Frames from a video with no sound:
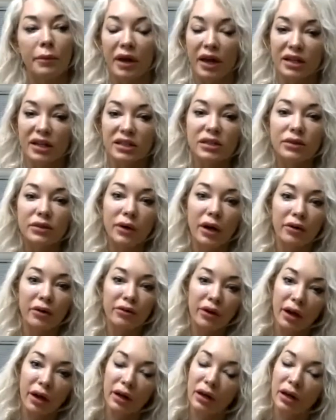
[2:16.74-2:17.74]
guess around
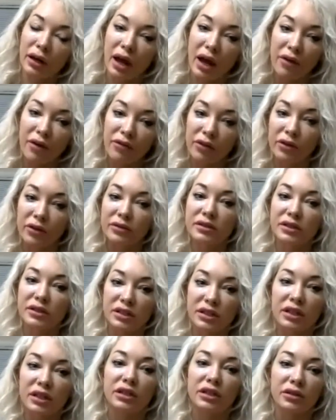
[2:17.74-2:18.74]
nine and a half, close to
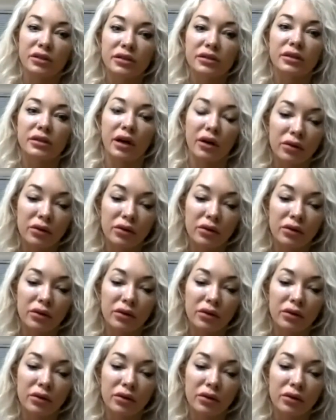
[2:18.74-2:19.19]
ten years now.